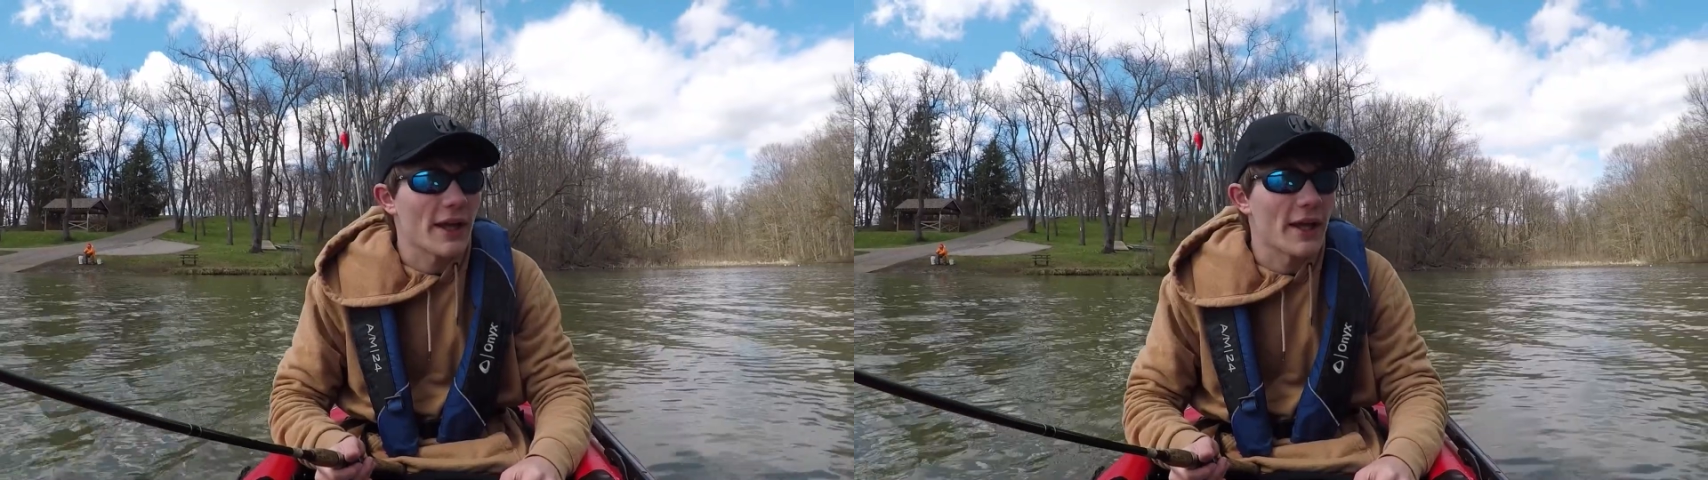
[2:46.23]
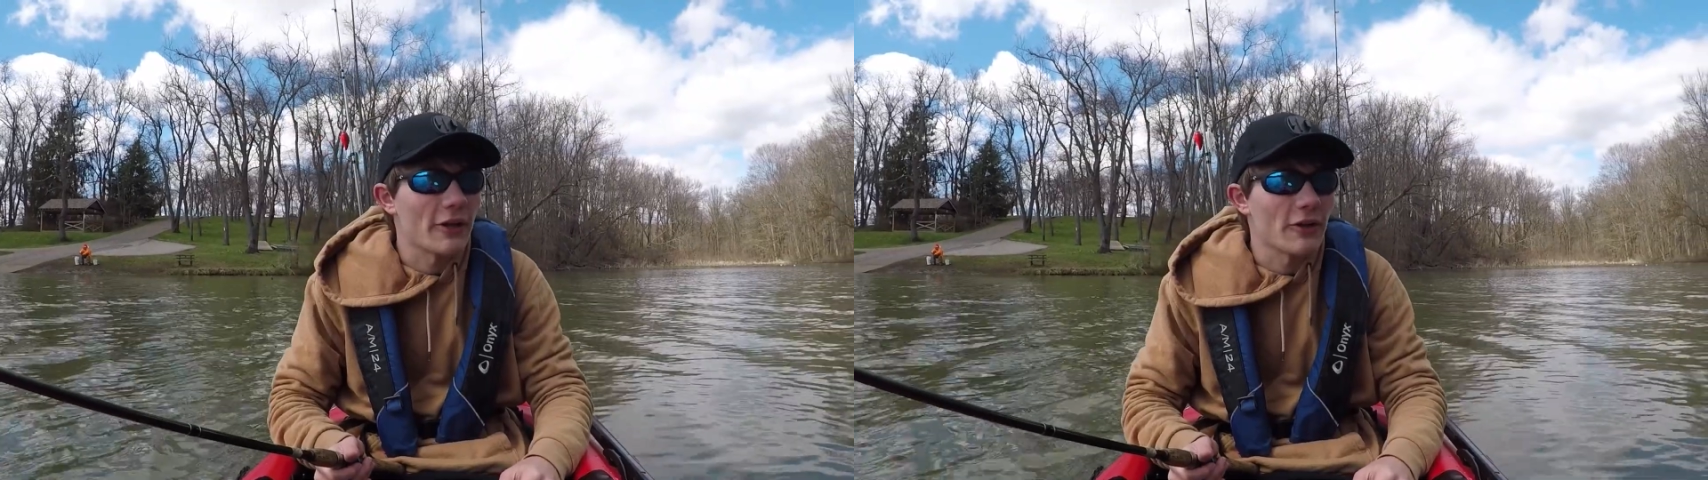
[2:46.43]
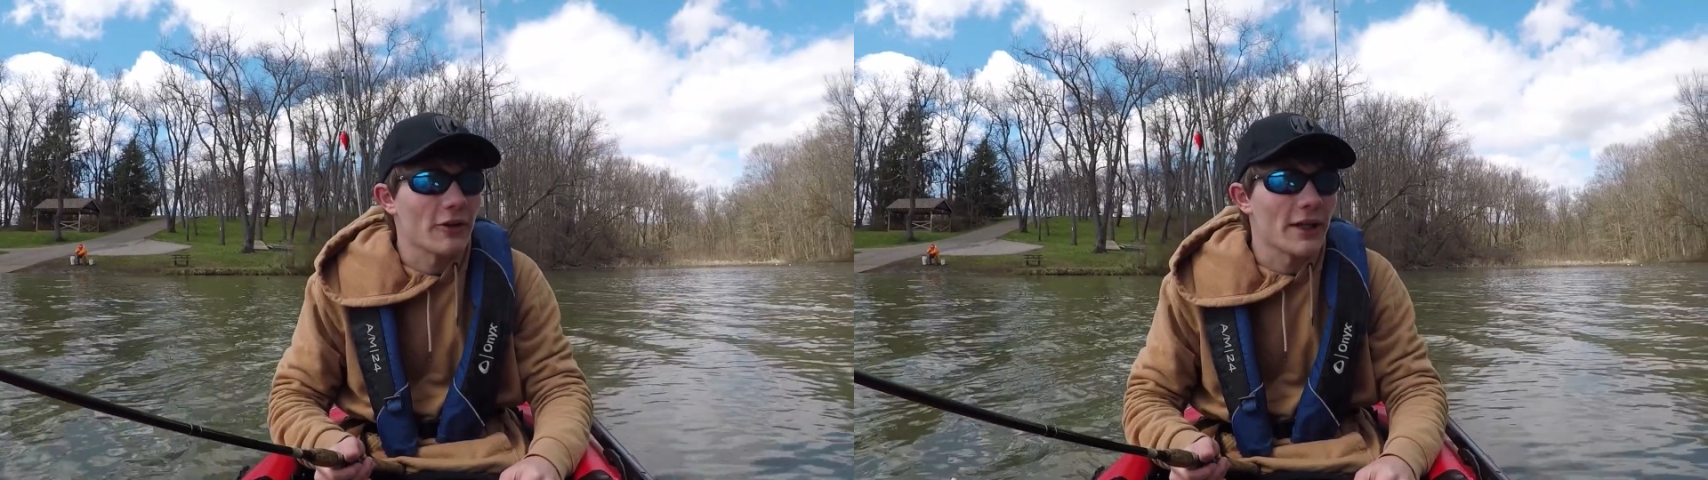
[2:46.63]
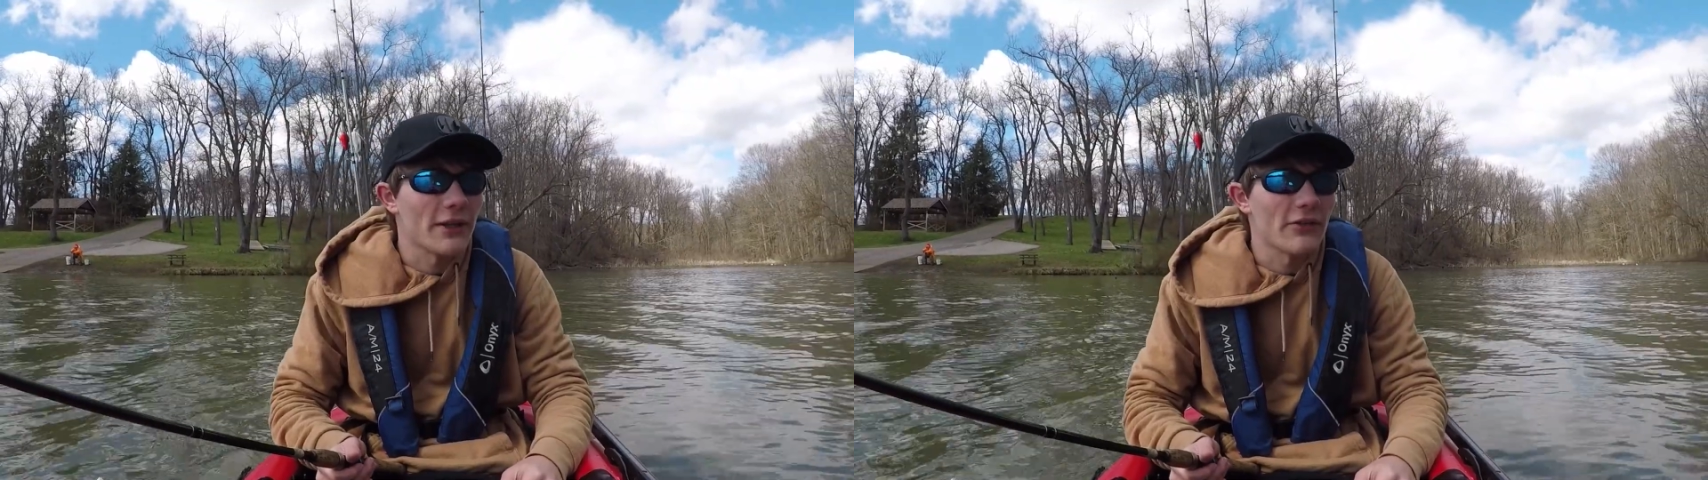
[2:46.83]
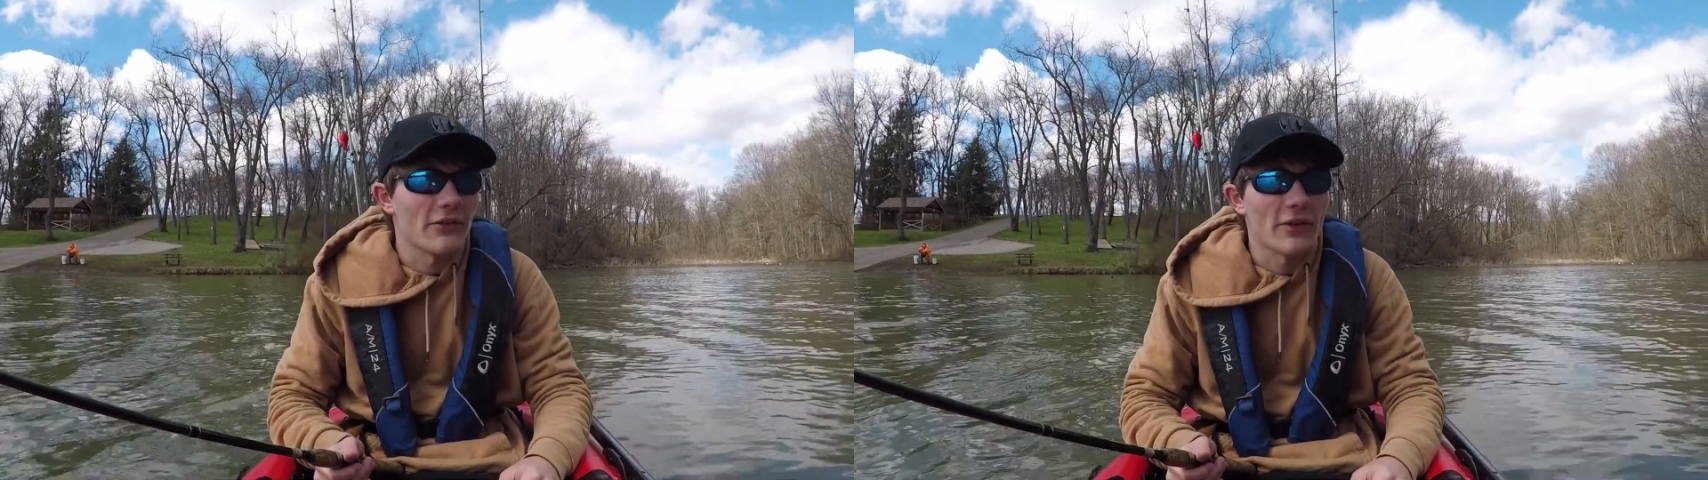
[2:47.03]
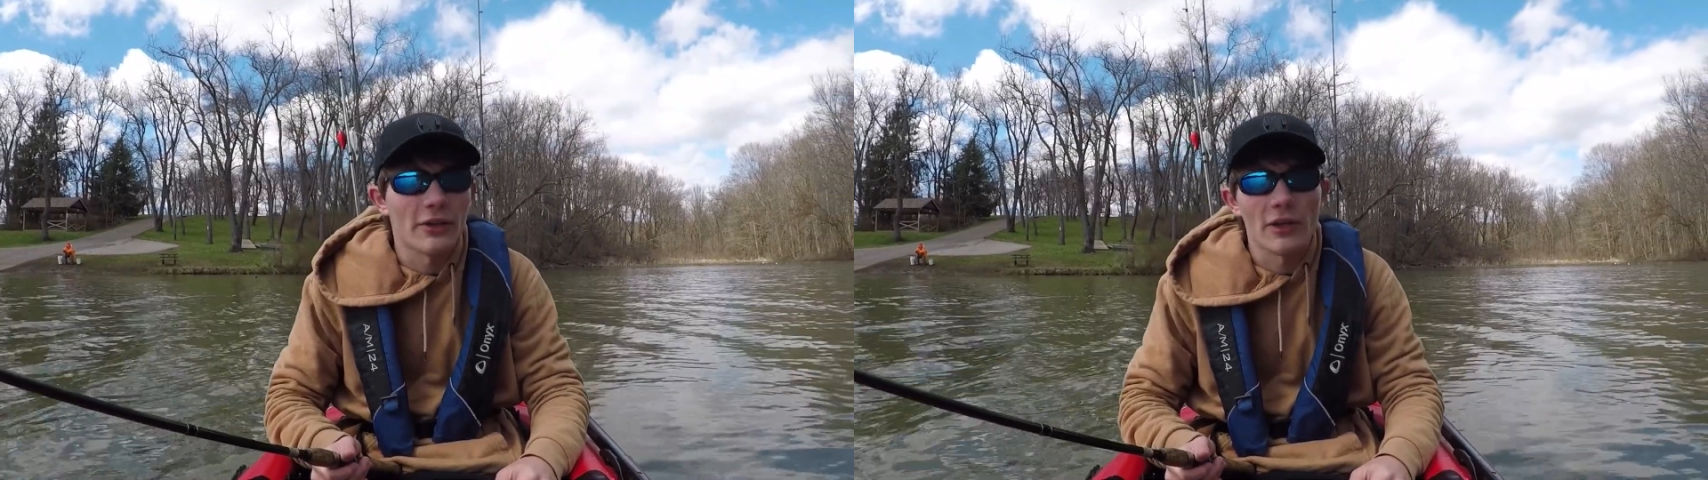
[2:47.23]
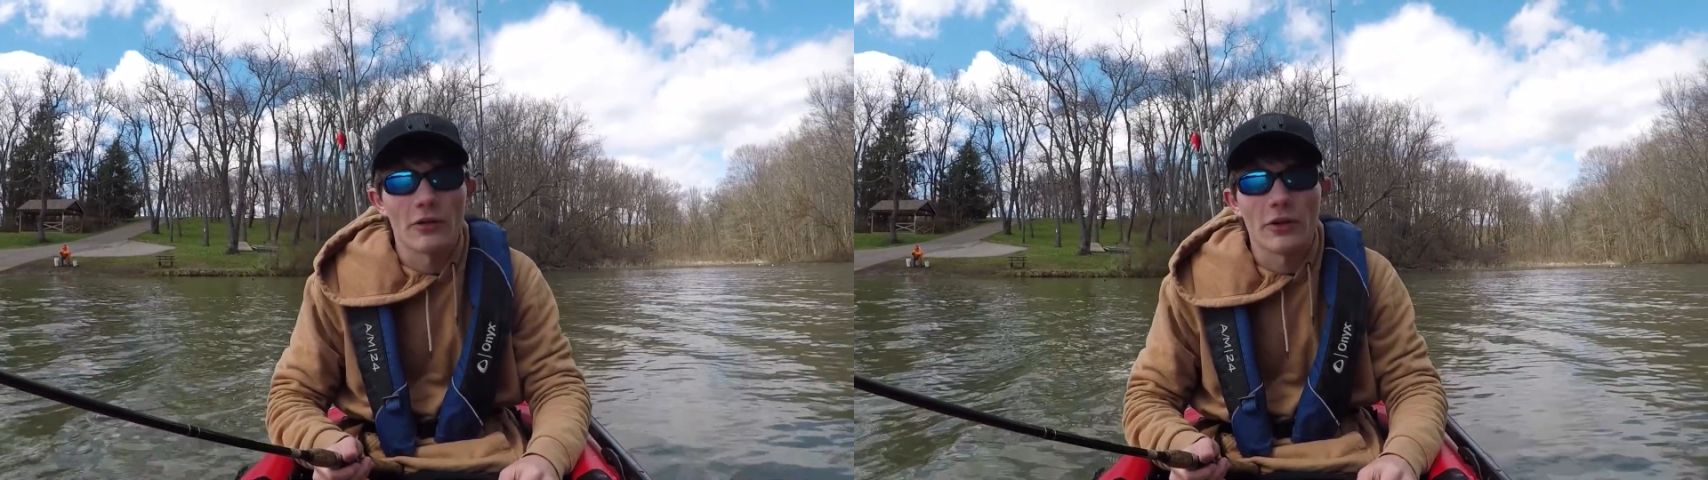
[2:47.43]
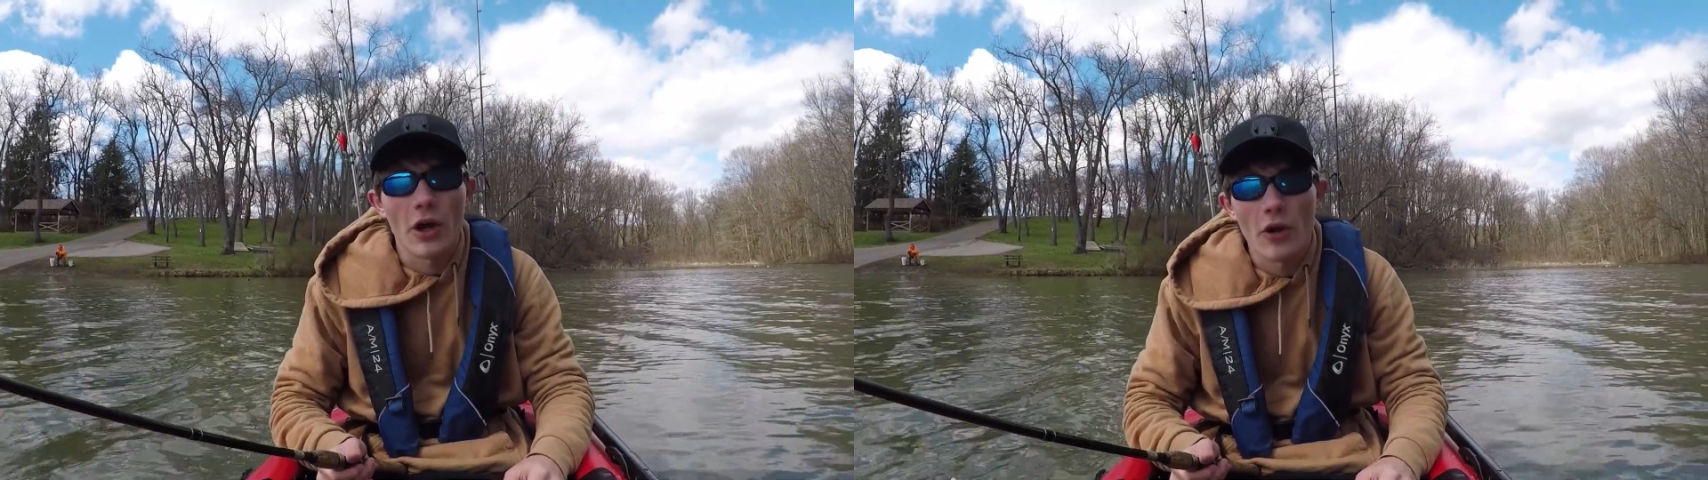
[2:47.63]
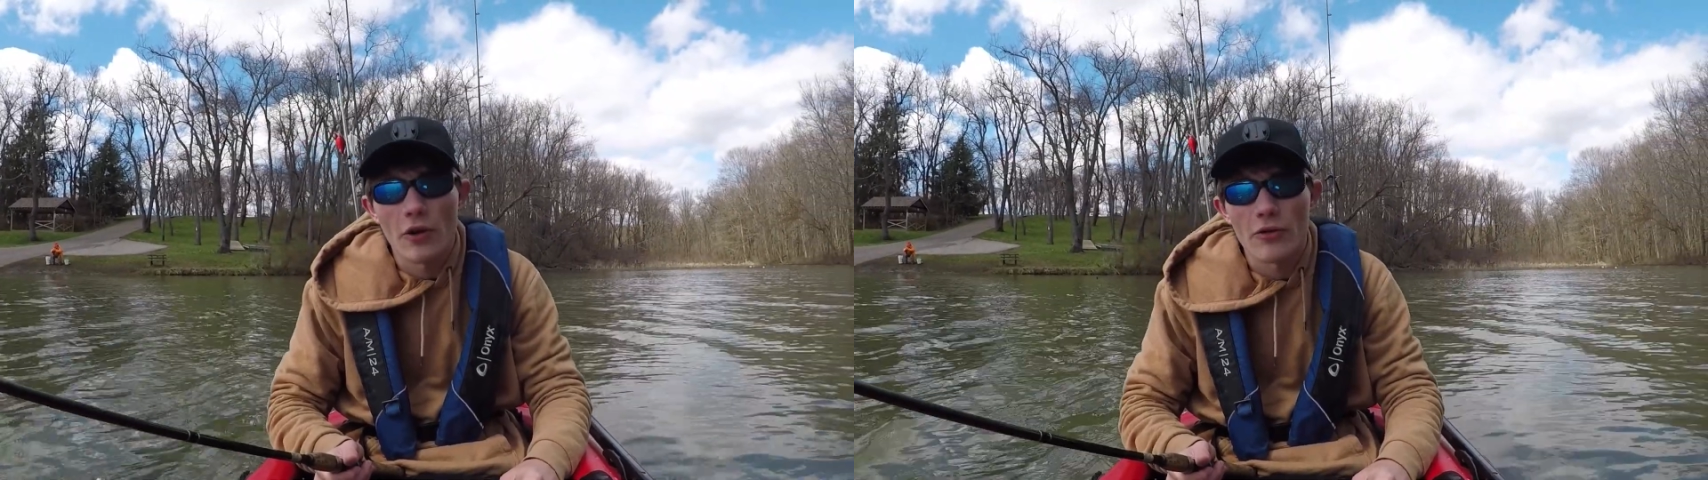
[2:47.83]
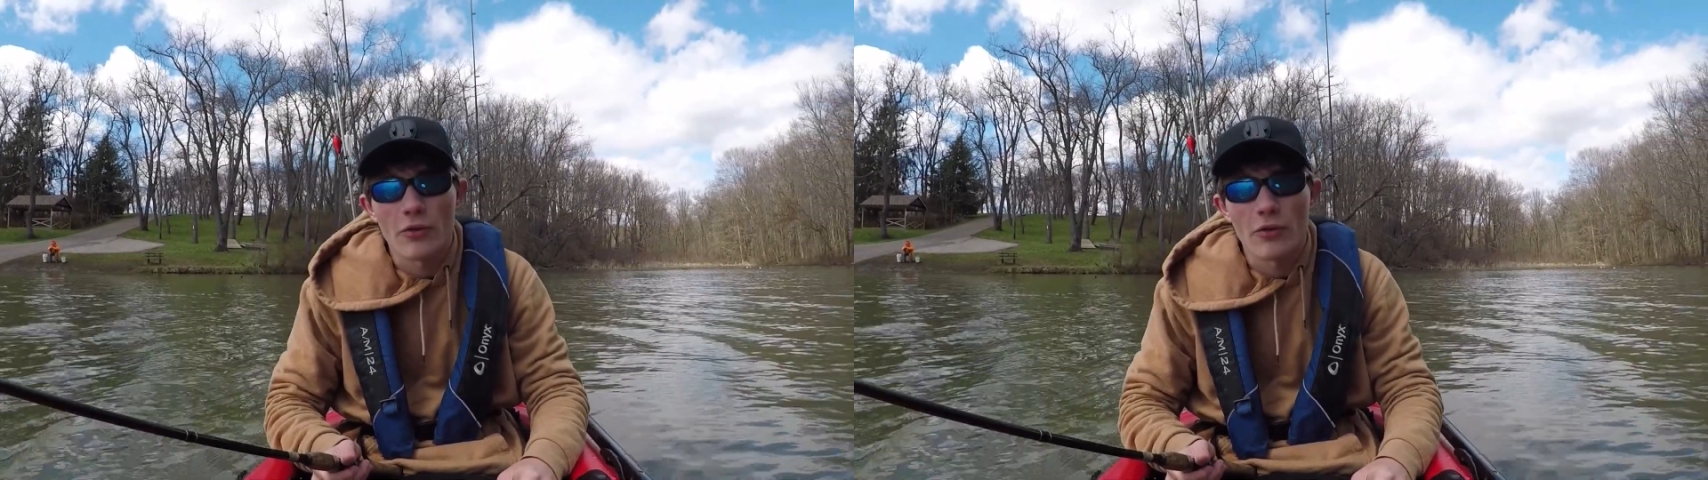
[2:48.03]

anchored in this little cove